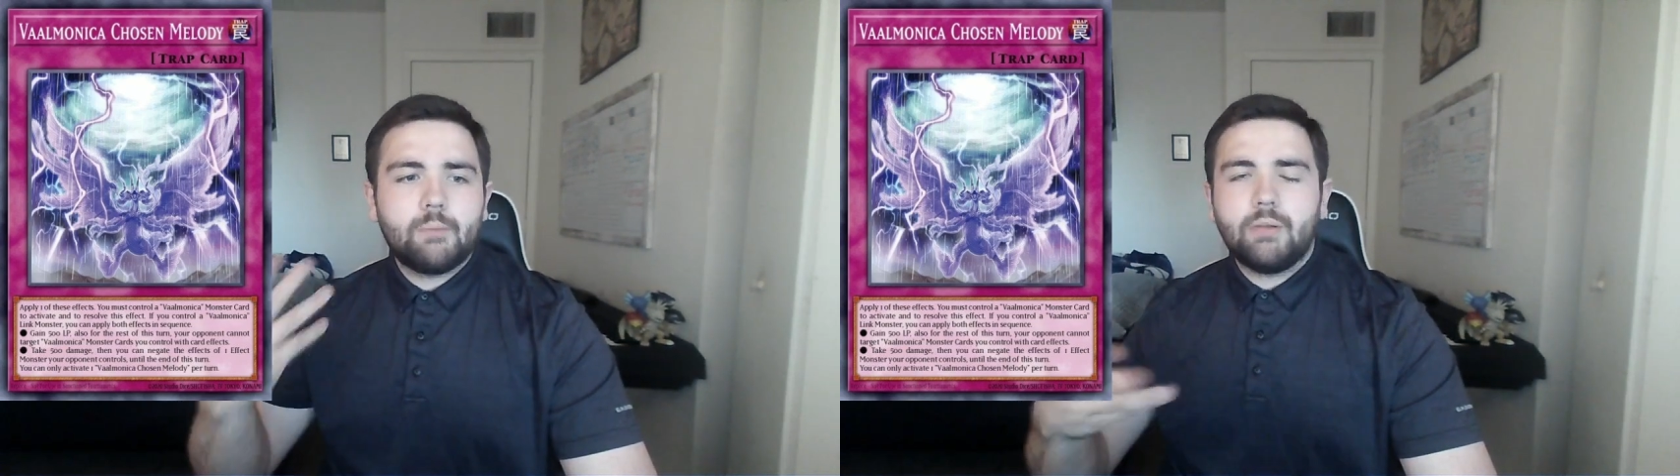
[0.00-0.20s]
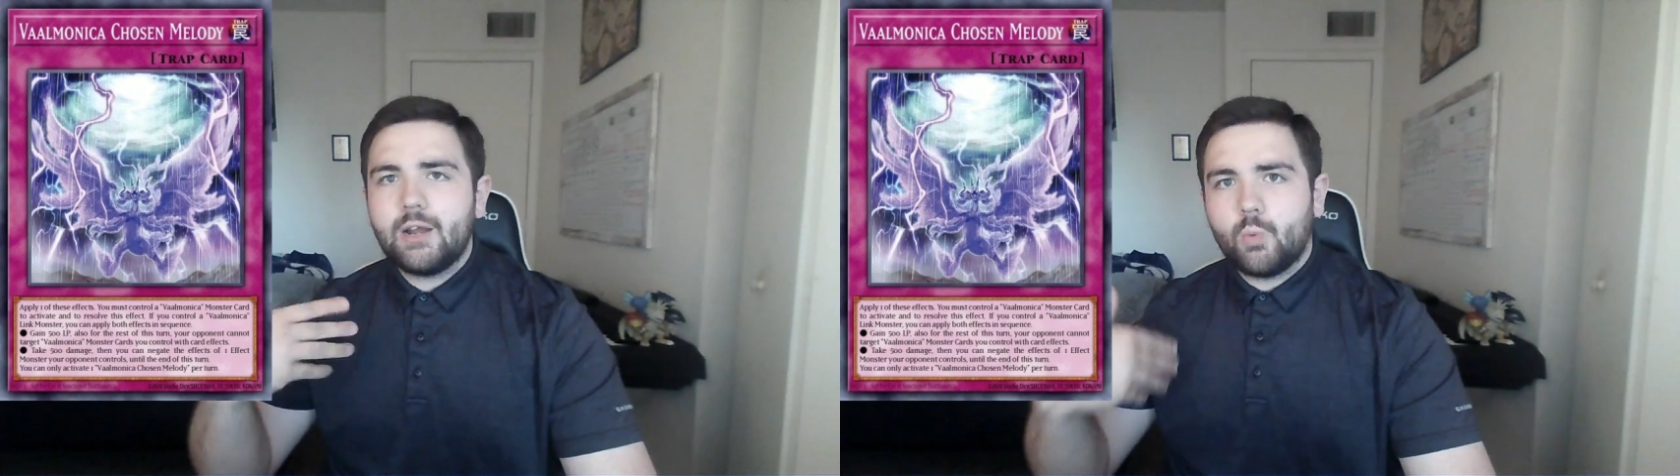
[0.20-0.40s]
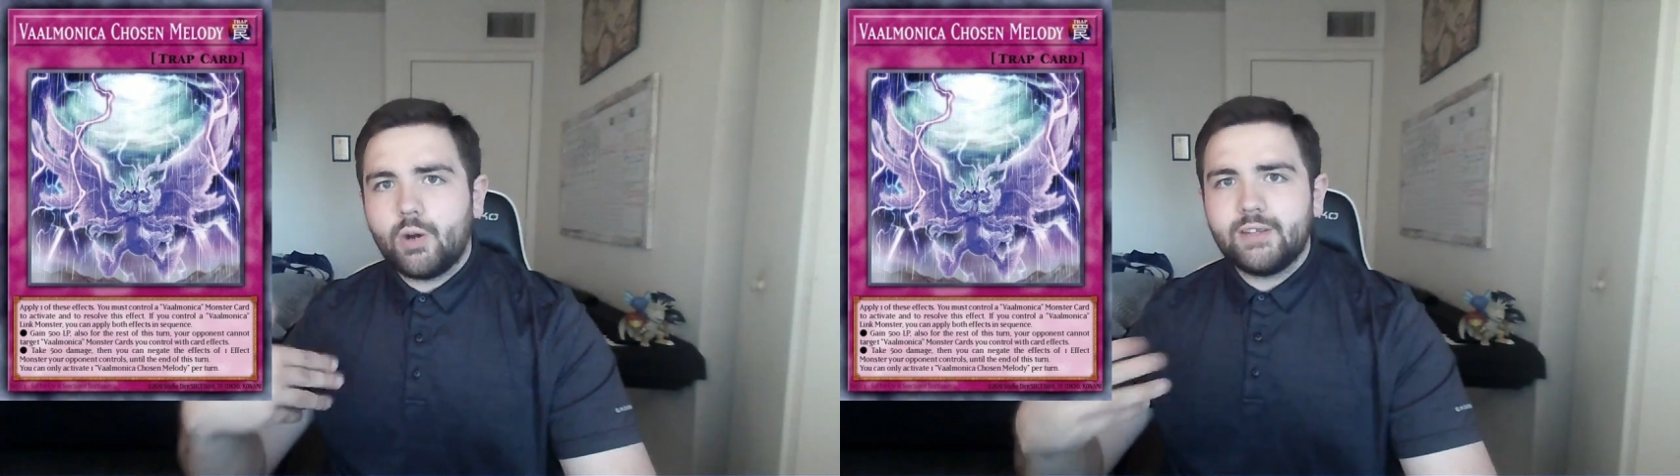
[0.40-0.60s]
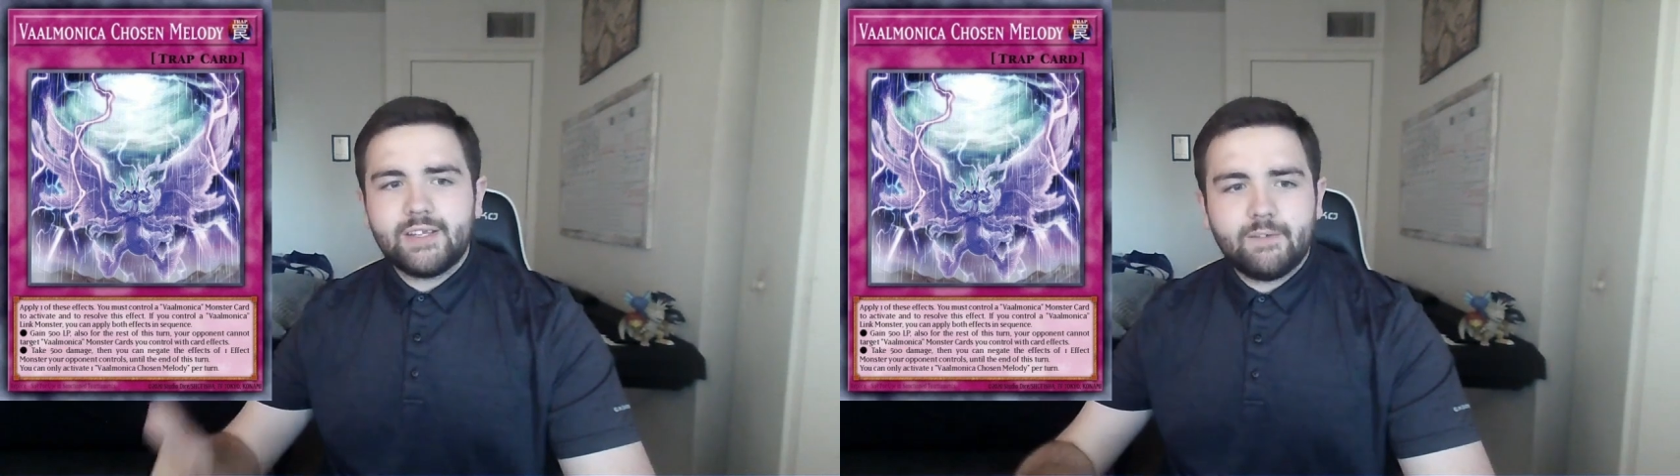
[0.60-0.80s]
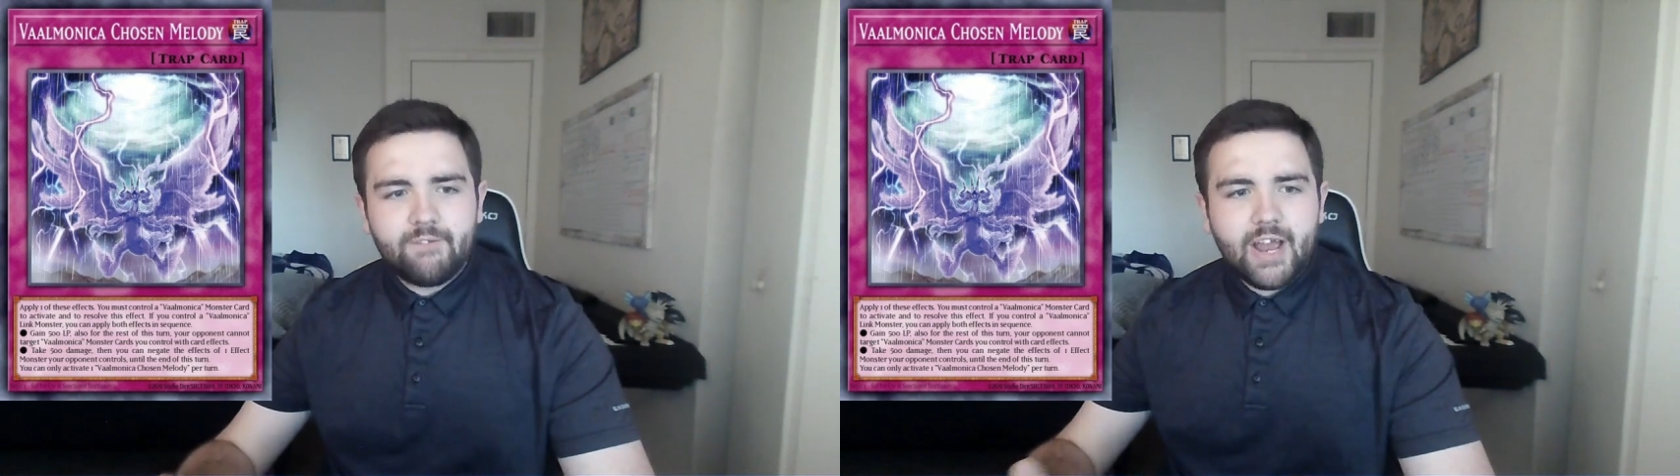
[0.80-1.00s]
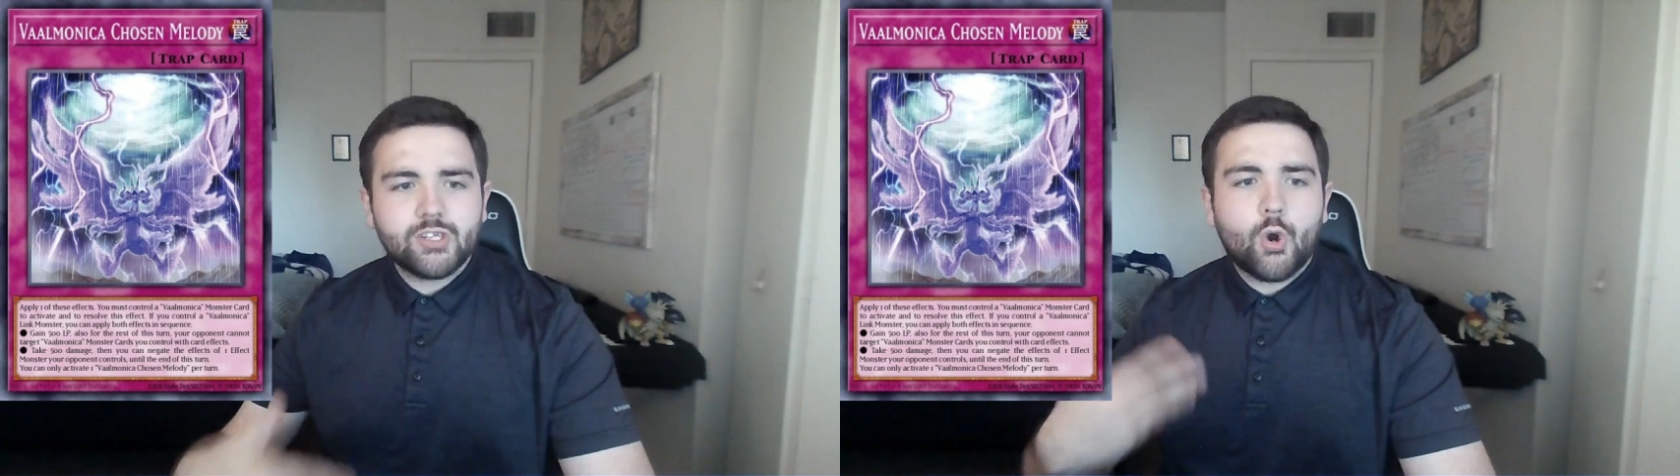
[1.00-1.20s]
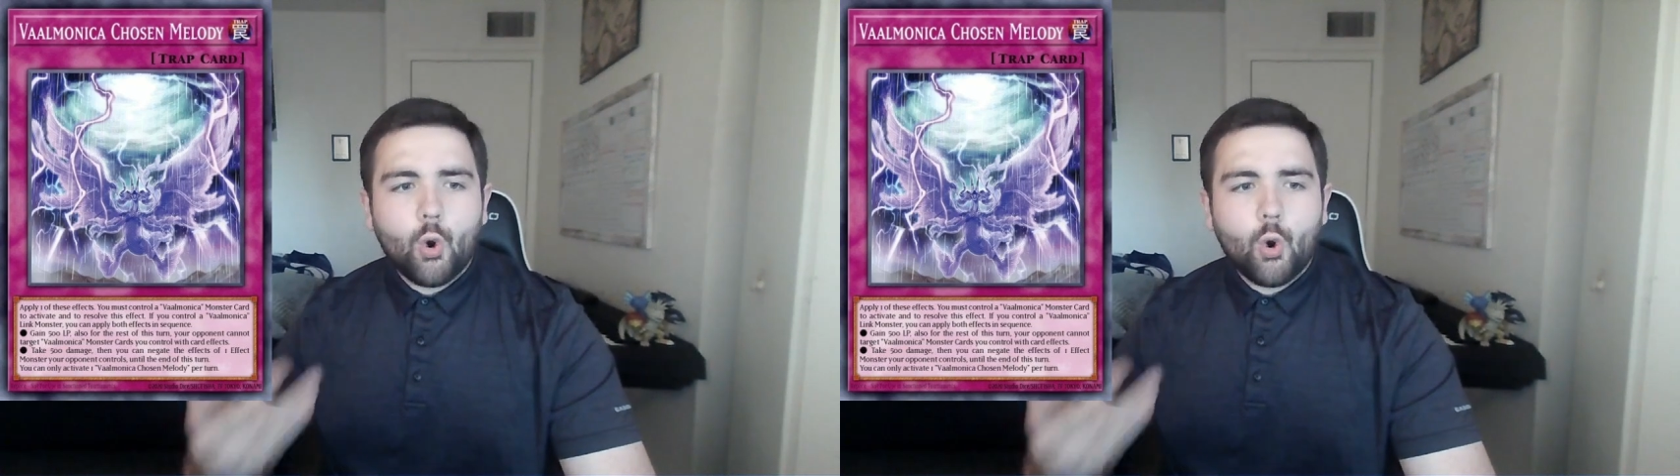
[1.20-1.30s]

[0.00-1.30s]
apply one of these effects,